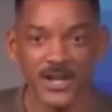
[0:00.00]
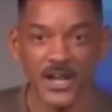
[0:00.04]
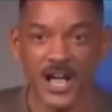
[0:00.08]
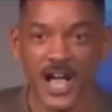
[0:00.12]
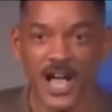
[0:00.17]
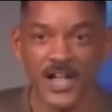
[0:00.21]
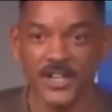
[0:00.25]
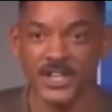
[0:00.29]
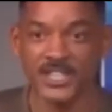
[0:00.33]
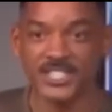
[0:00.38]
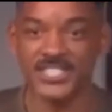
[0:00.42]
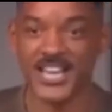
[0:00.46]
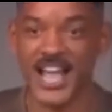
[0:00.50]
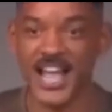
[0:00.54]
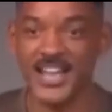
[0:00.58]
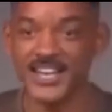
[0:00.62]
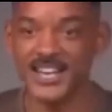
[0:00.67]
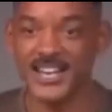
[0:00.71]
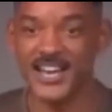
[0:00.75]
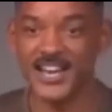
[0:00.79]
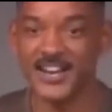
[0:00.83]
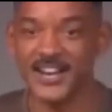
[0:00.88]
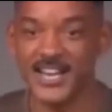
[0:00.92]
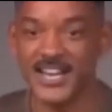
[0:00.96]
And you're
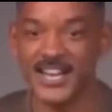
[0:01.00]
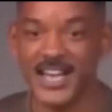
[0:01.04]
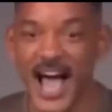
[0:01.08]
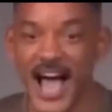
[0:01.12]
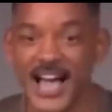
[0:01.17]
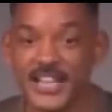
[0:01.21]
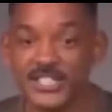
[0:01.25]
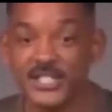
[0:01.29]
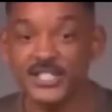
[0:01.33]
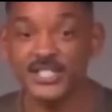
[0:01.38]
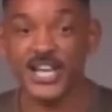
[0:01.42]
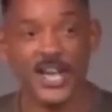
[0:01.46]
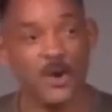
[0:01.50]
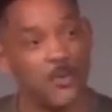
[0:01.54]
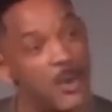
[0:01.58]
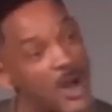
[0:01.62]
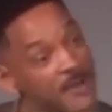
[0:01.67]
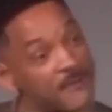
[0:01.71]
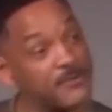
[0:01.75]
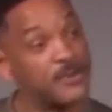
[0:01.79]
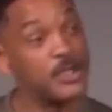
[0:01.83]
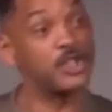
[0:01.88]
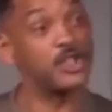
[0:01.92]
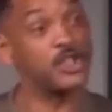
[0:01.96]
standing there, and the guys would say, Well,
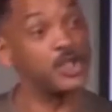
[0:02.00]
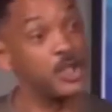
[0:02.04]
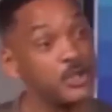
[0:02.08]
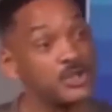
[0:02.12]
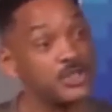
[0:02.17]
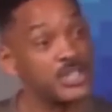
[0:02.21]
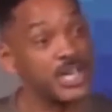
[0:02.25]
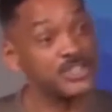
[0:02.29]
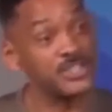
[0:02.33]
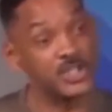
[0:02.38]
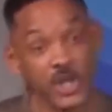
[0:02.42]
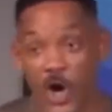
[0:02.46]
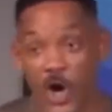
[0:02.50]
if the chute doesn't